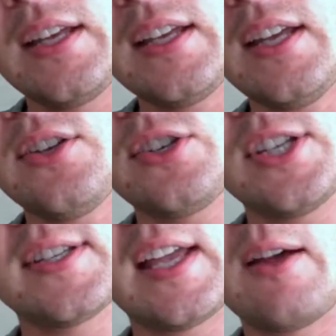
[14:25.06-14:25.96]
each
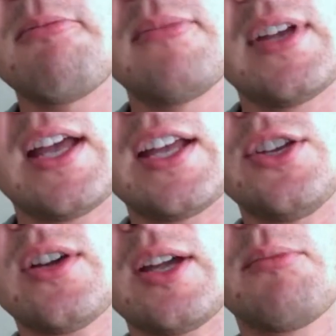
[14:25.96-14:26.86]
stem and
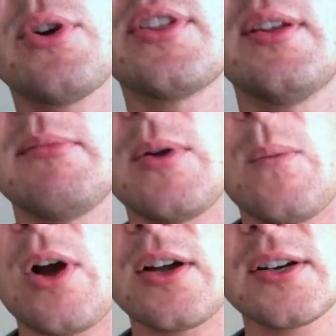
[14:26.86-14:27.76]
you can put them in
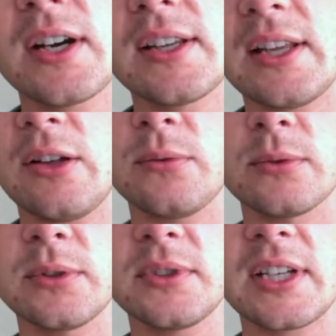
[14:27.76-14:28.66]
water and they'll
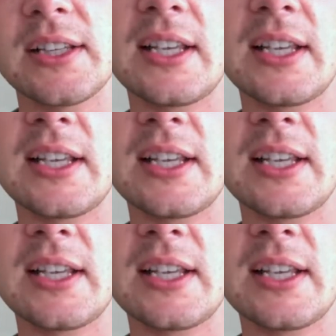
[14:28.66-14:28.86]
root, and